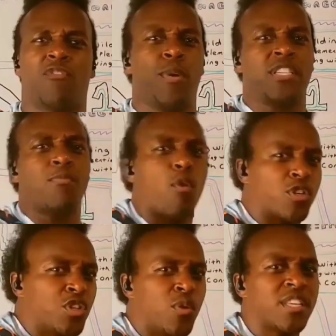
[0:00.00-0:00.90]
But it's more
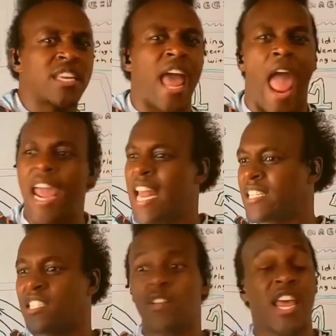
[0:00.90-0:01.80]
to it than that. And
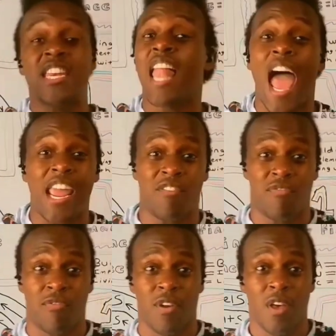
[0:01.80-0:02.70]
that's in life.
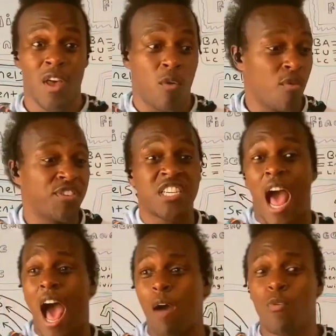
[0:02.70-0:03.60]
With a
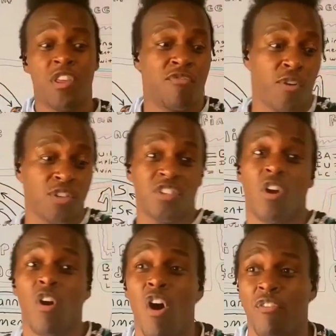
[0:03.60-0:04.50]
job, when you first start
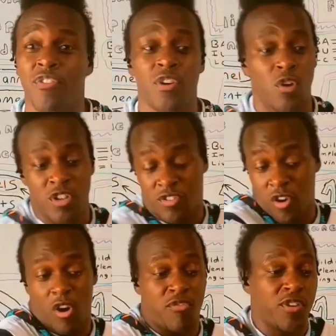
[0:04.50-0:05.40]
off, you
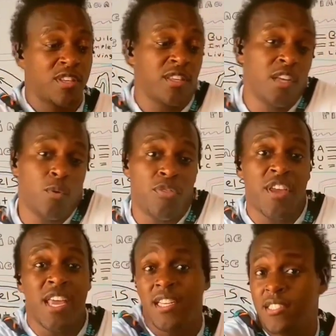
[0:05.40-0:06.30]
start off with little
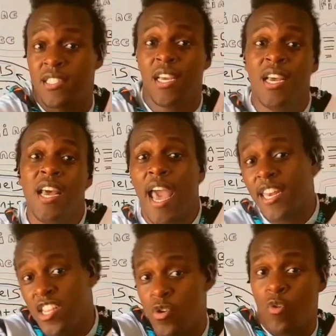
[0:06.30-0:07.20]
things and
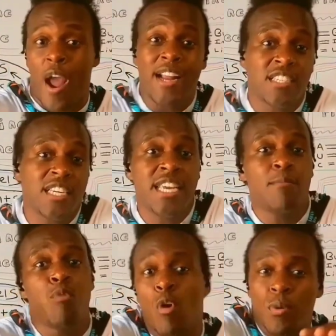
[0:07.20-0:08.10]
then you gradually get
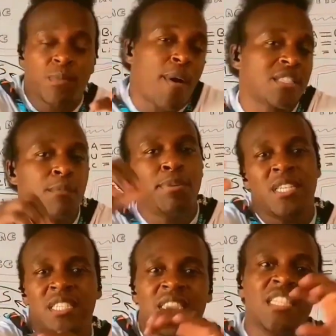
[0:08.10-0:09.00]
more
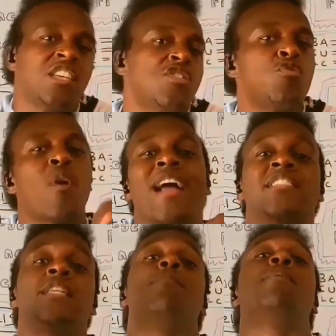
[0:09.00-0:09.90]
responsibilities and you
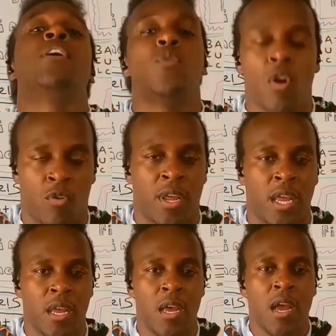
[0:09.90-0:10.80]
gradually build on it,
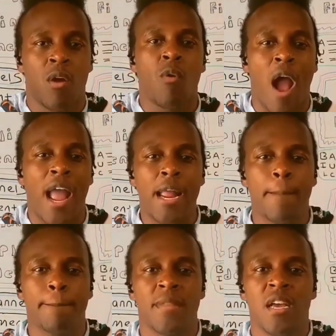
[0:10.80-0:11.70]

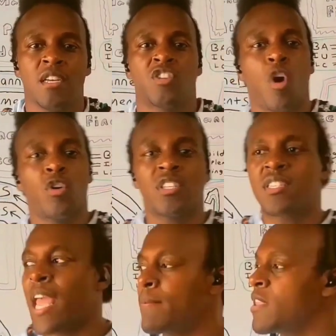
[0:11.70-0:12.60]
right? So it's the
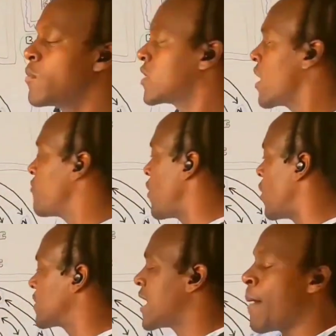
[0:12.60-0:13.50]
same thing with that
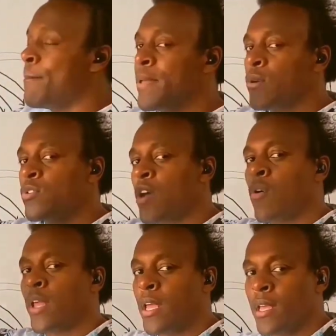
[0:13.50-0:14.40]
floss, and I built on
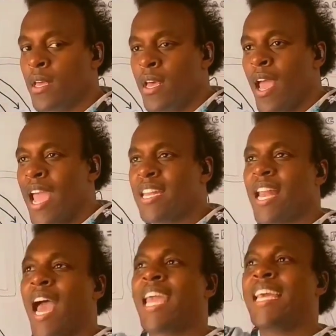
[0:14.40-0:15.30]
it. And then
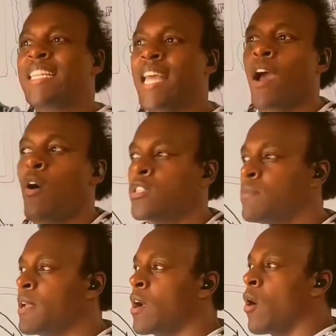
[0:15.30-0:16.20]
I hit that
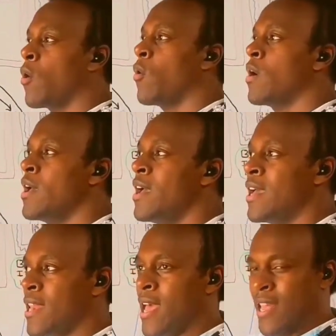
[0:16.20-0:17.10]
ultimate goal.
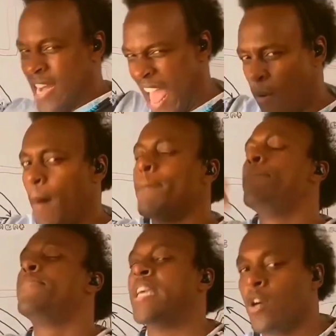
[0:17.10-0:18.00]
Now I'm
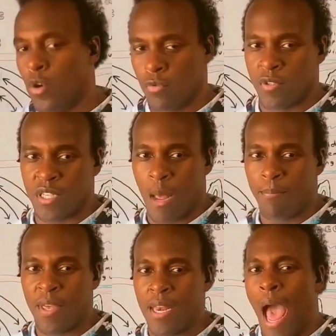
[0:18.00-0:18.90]
building
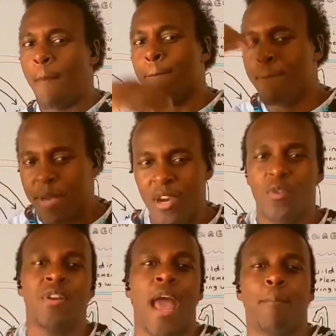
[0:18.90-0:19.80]
something. I'm
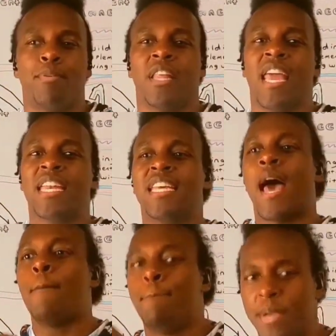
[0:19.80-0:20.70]
building that plan. Then
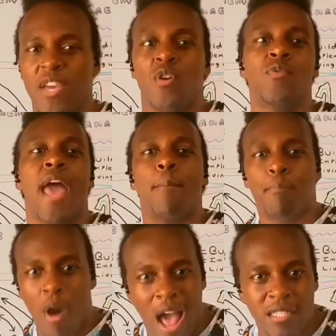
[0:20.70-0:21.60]
I'm building that
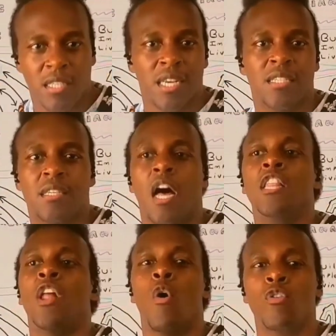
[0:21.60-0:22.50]
process
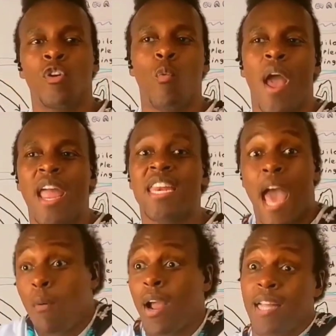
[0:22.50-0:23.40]
along the way.
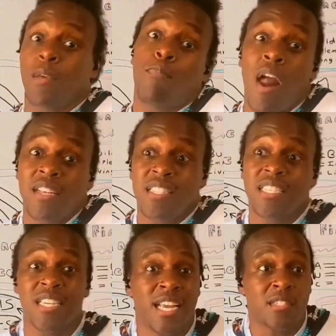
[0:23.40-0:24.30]
Now I got the process,
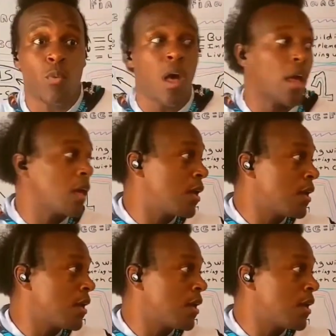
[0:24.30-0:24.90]
and guess what?